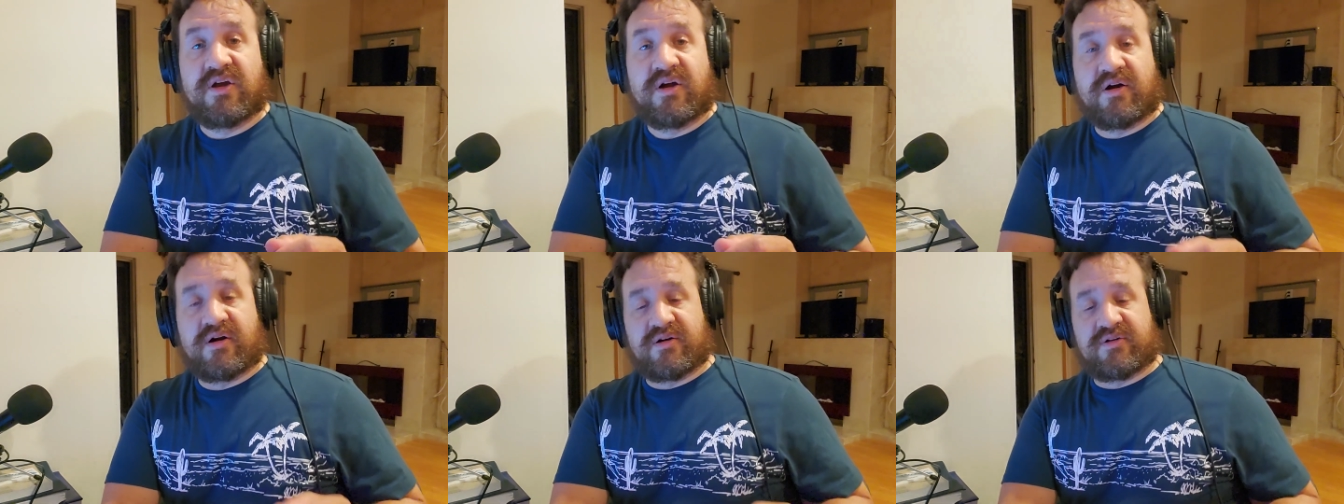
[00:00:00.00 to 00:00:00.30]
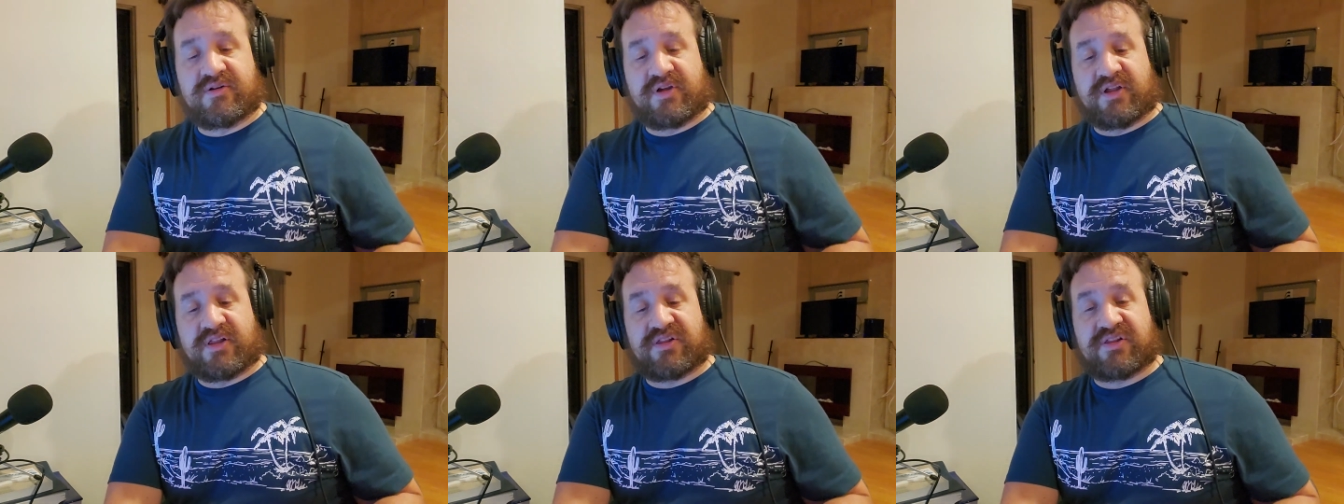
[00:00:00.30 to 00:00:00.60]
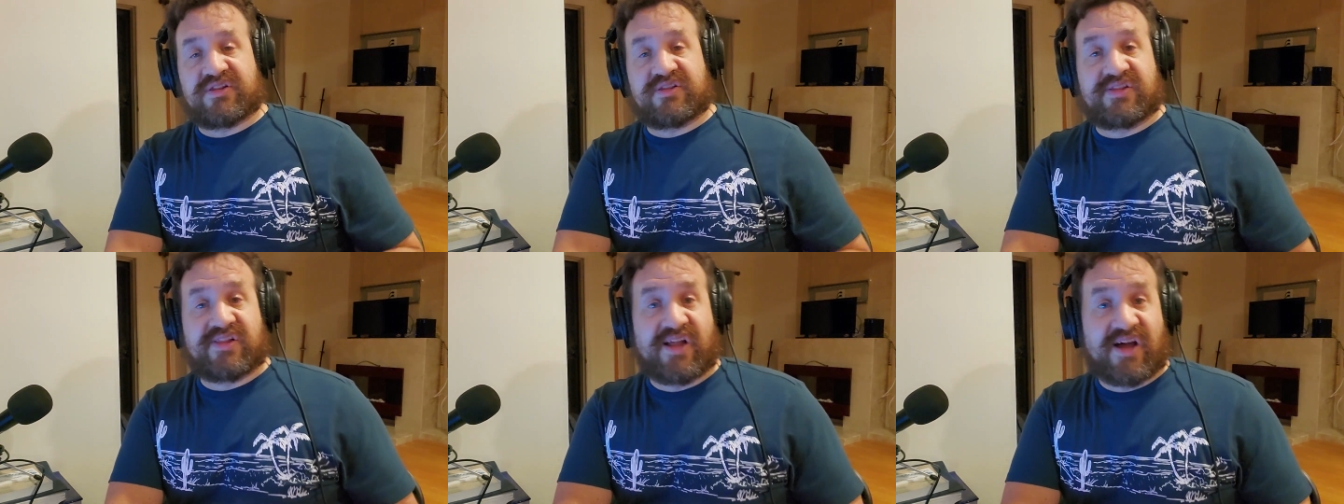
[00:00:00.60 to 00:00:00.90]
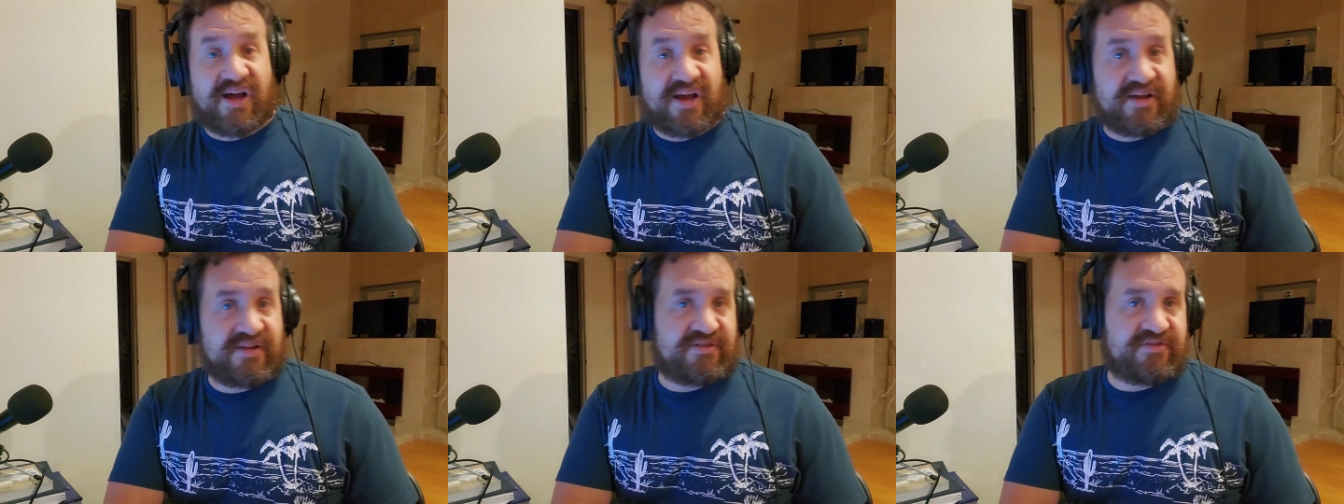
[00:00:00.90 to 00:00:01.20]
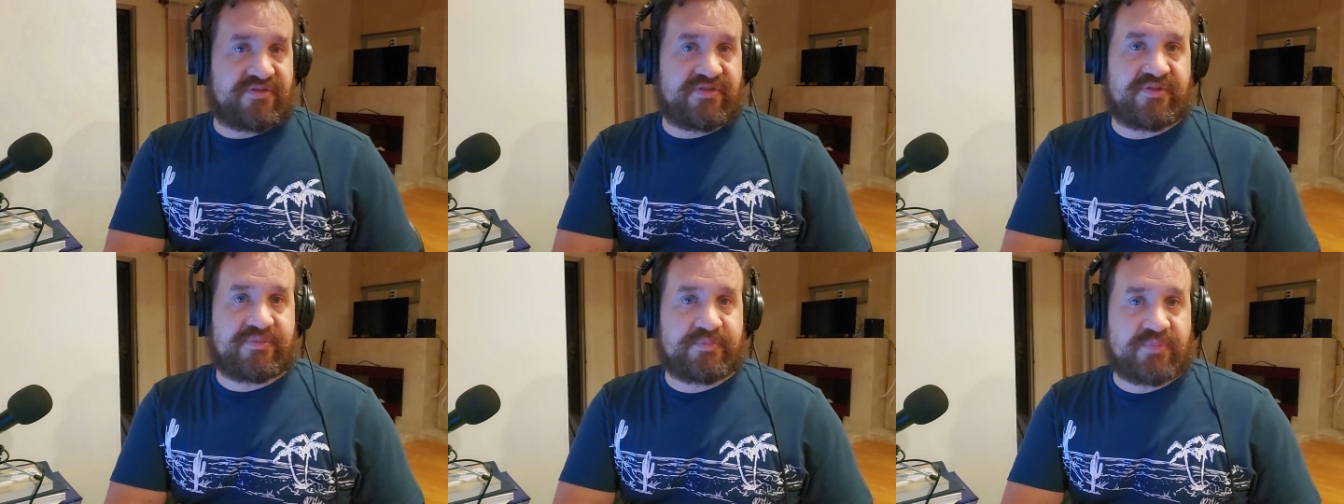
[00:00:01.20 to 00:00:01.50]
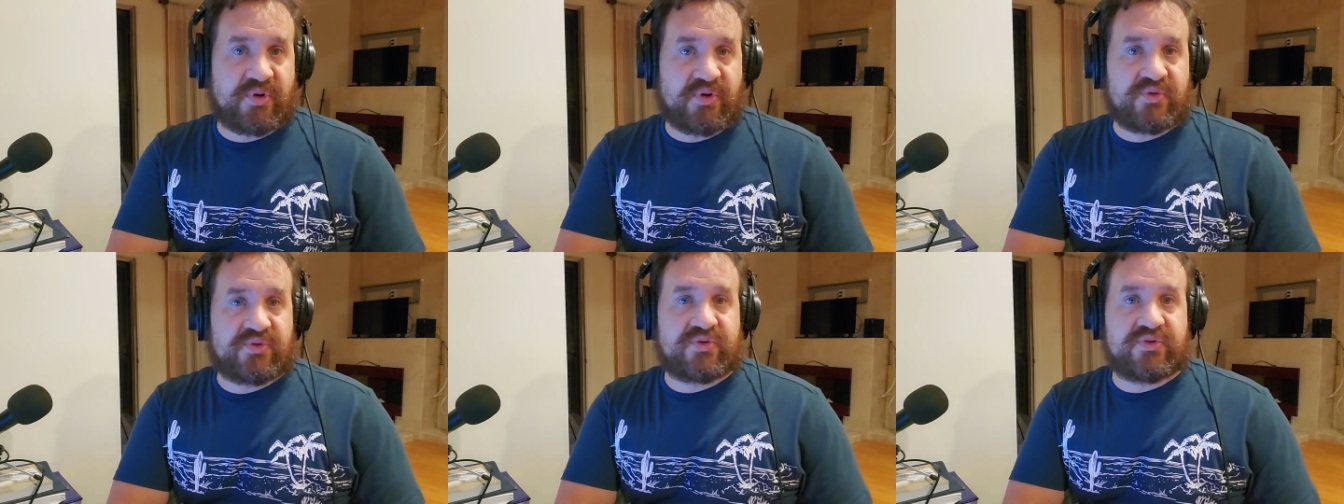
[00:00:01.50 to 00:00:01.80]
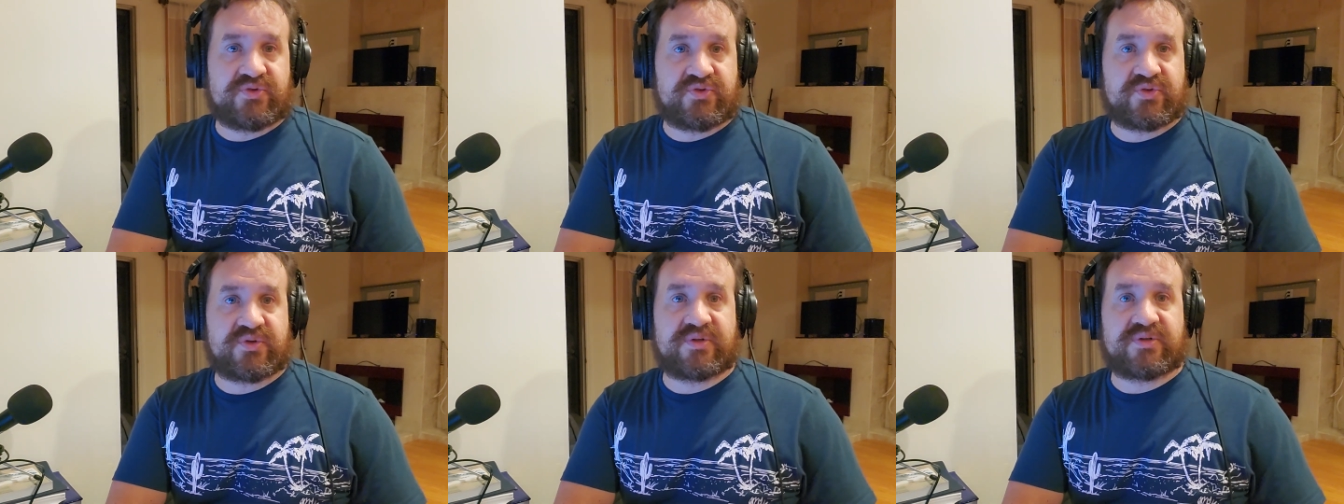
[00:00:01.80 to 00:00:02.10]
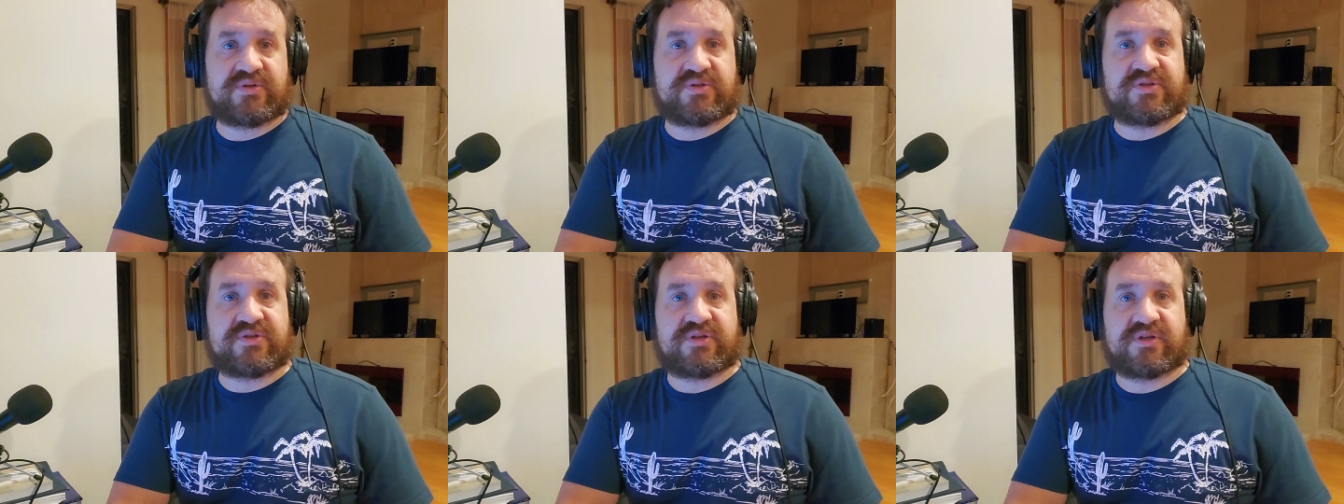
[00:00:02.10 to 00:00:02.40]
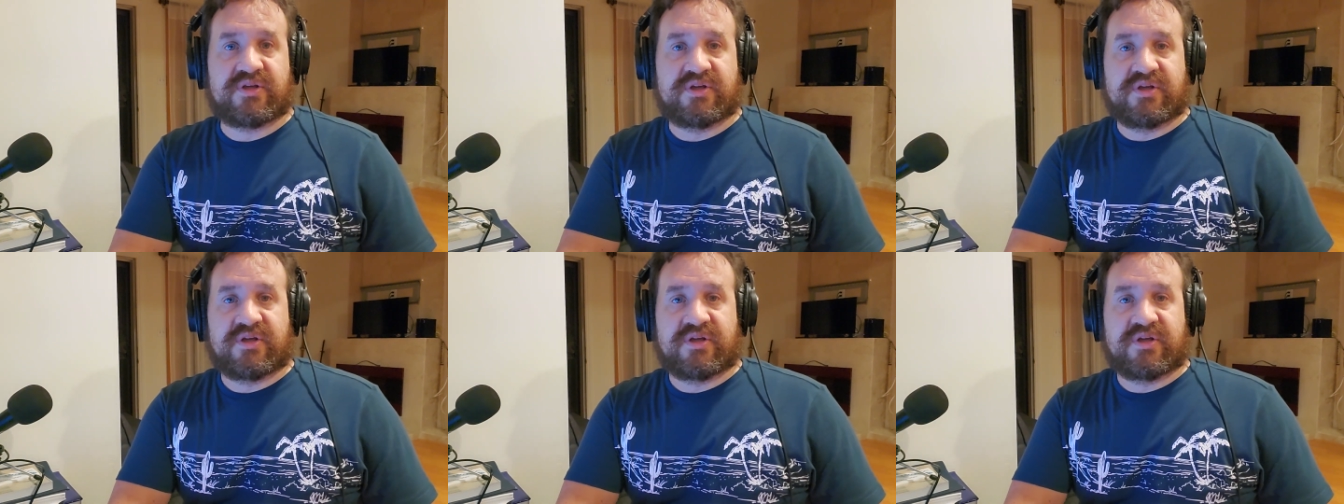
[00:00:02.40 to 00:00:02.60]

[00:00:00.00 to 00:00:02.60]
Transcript: are not live partner drills,